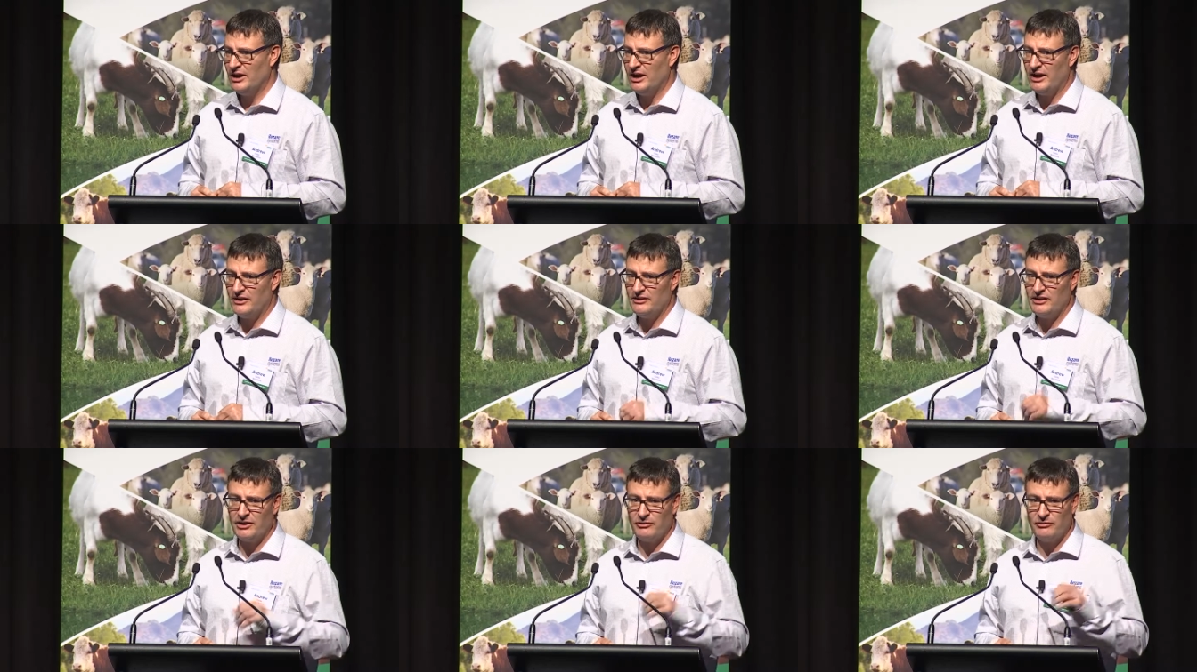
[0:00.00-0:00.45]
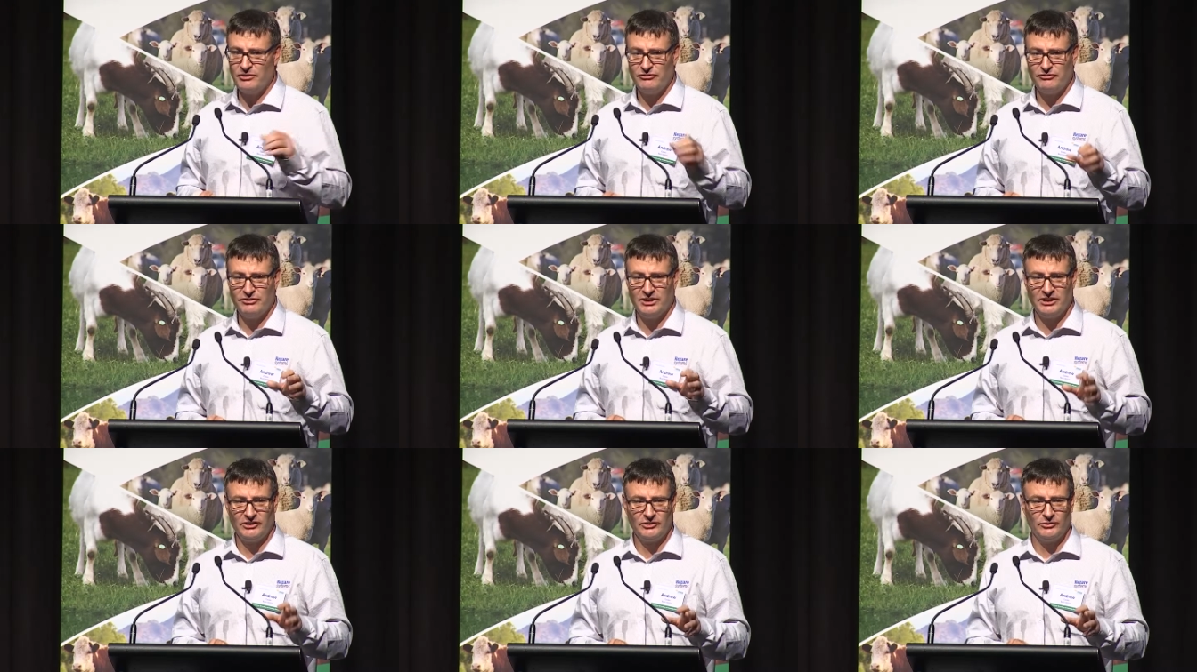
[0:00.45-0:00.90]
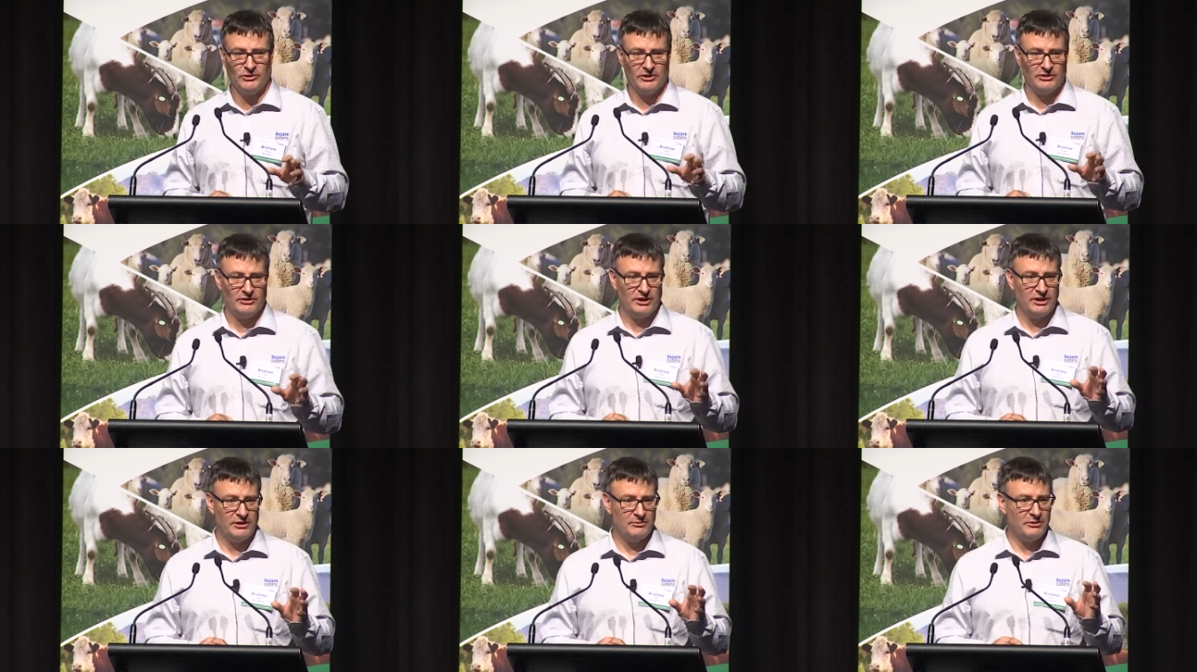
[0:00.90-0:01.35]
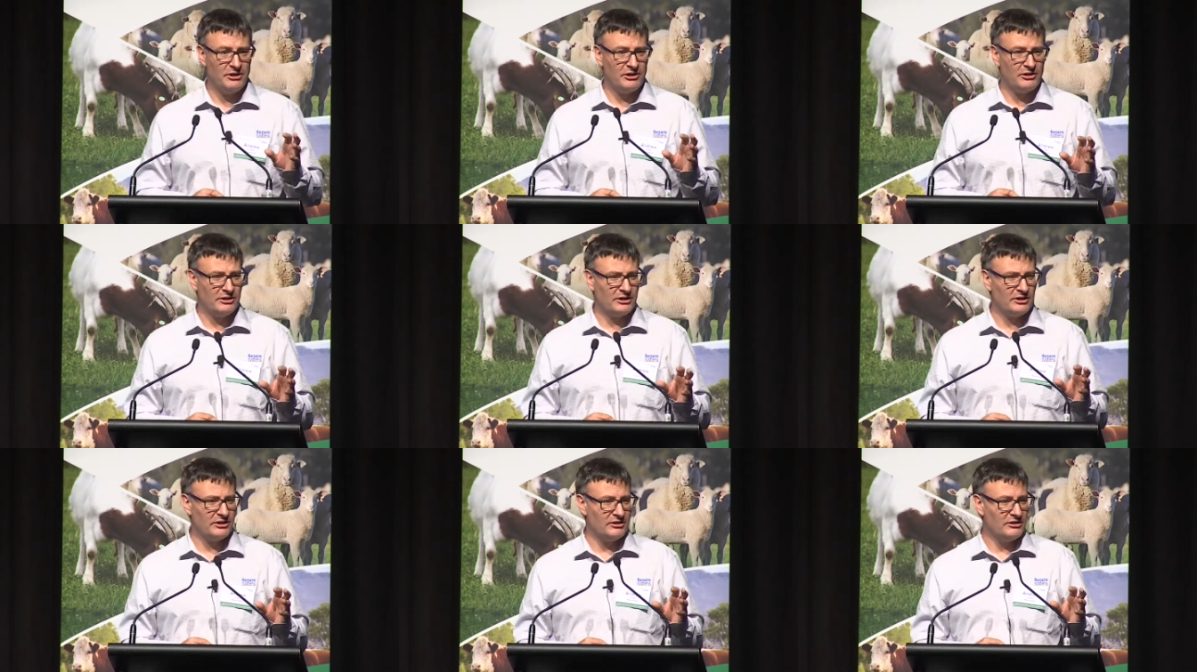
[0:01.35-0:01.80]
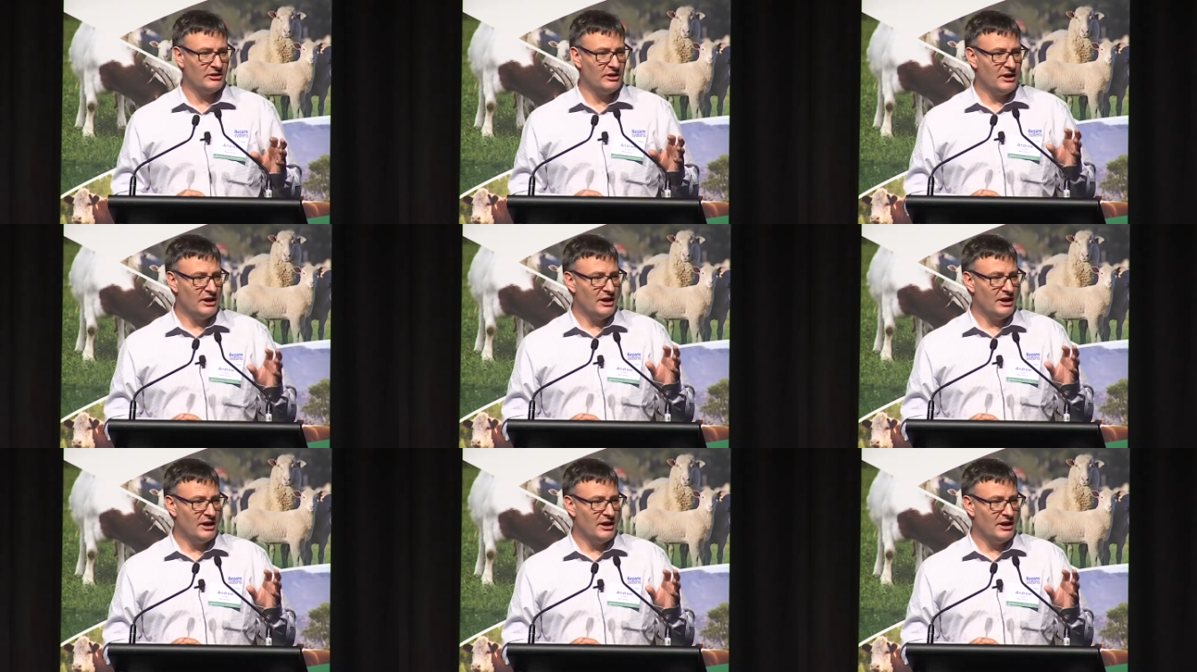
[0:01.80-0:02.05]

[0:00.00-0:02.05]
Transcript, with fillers: And that reflects what the American